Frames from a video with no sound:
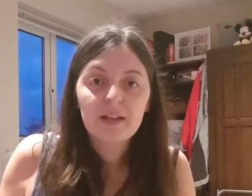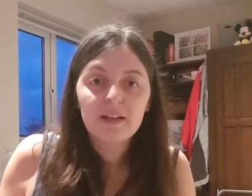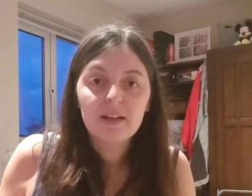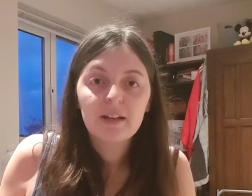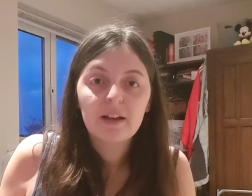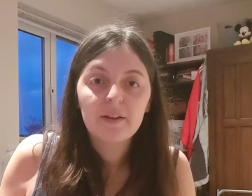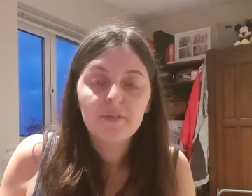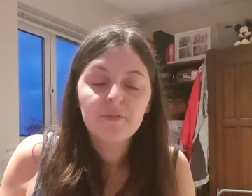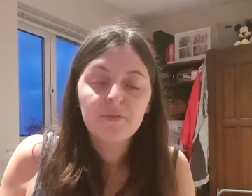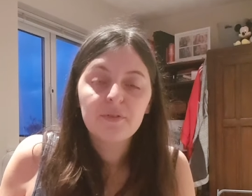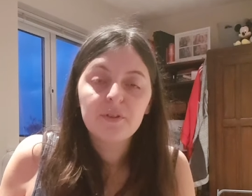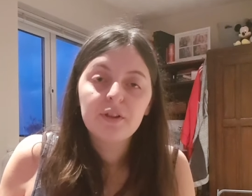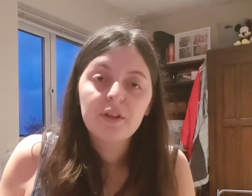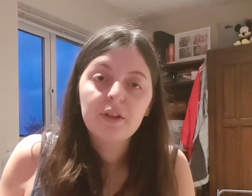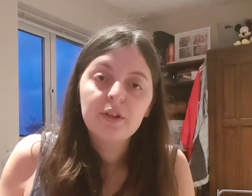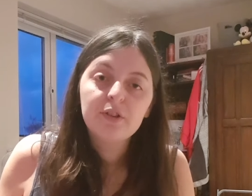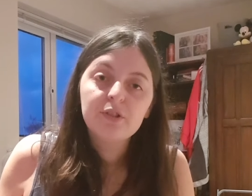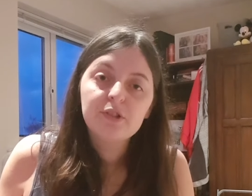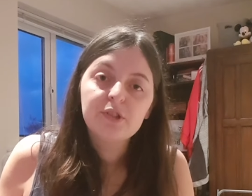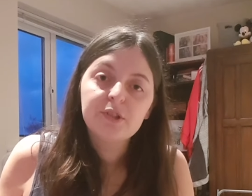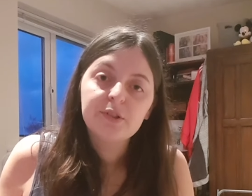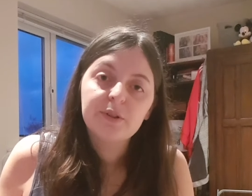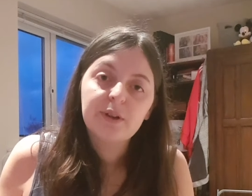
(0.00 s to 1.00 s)
enough
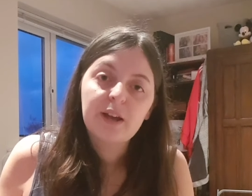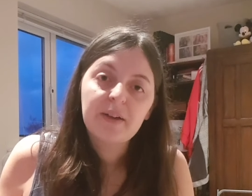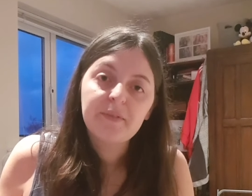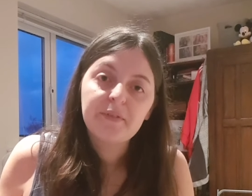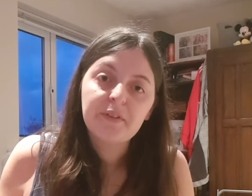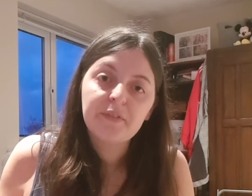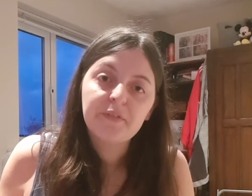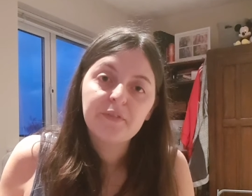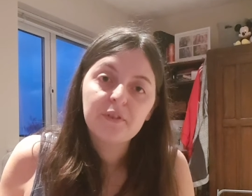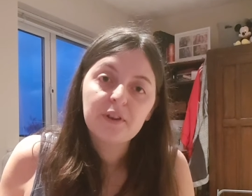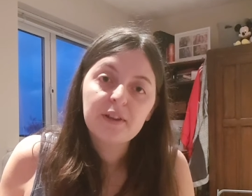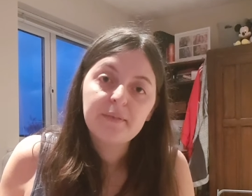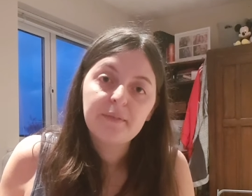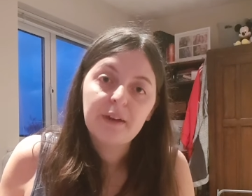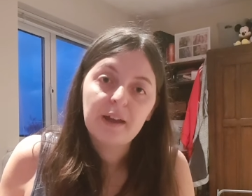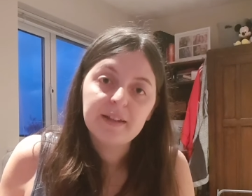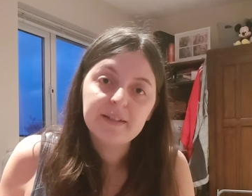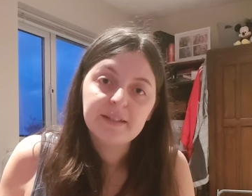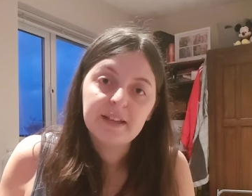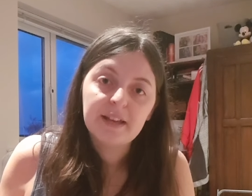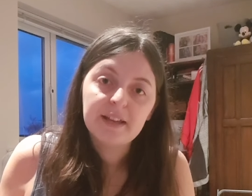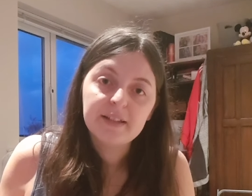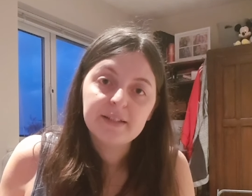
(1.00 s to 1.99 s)
to cover three
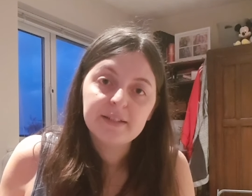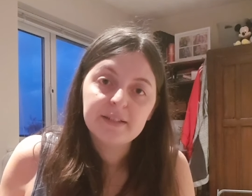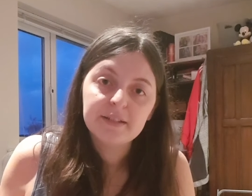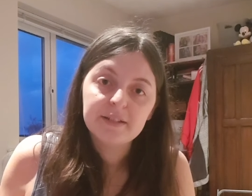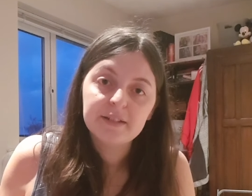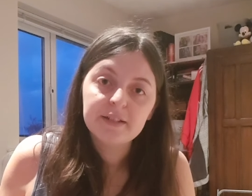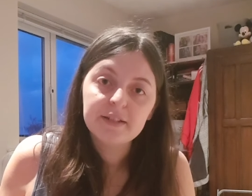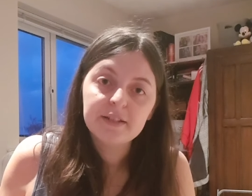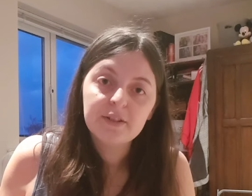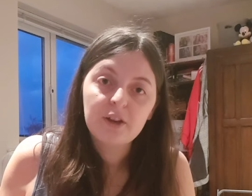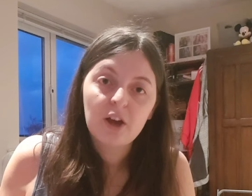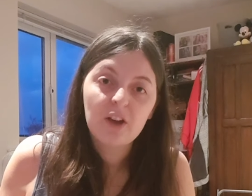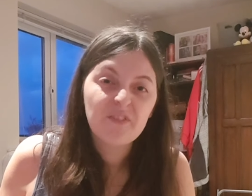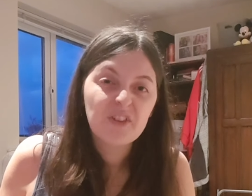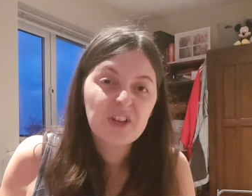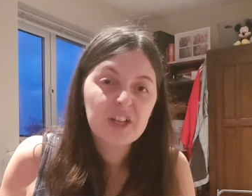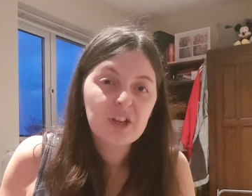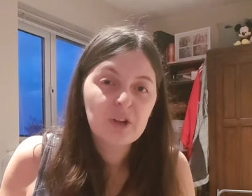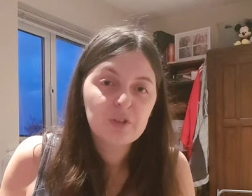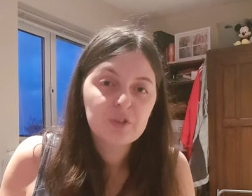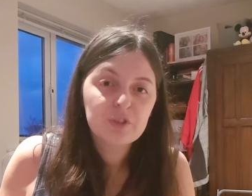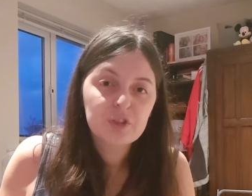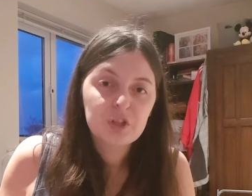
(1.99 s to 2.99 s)
radiators. I've
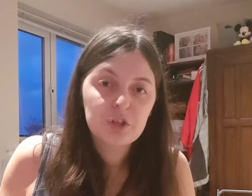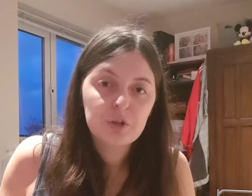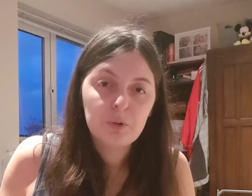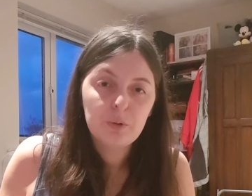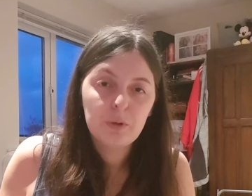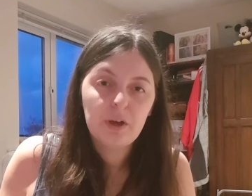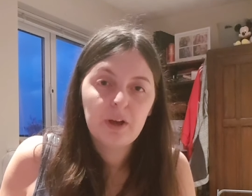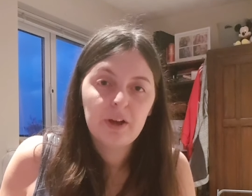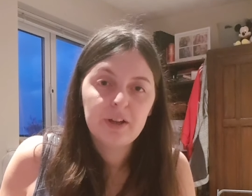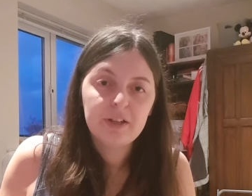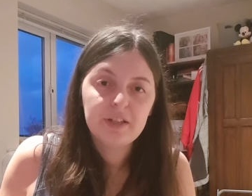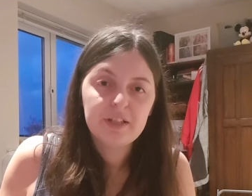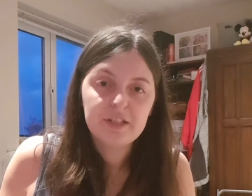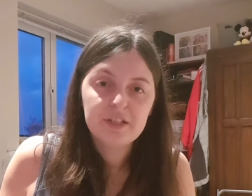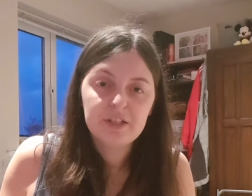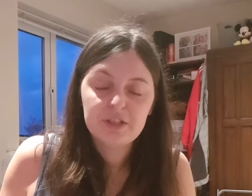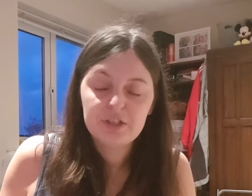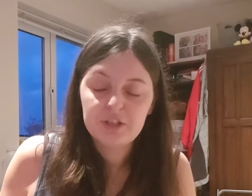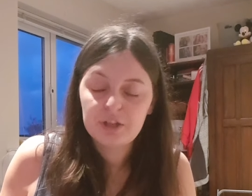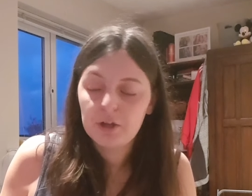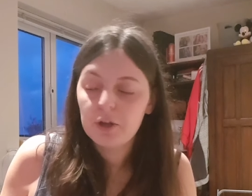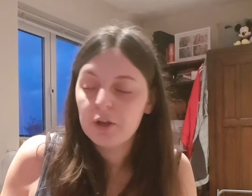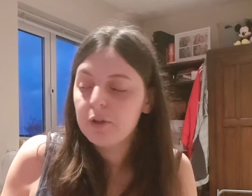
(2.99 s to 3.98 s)
only got two that I need to
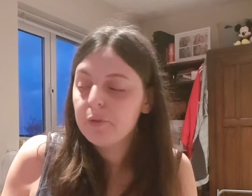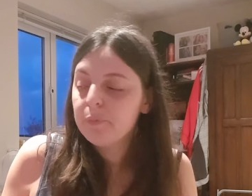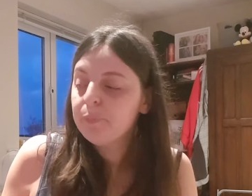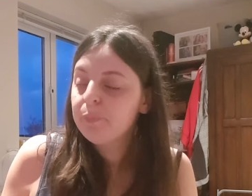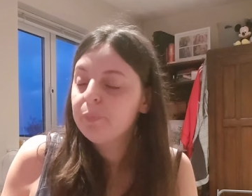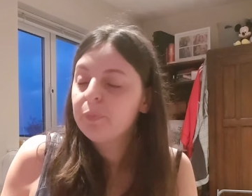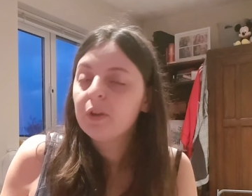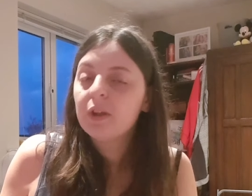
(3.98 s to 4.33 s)
do.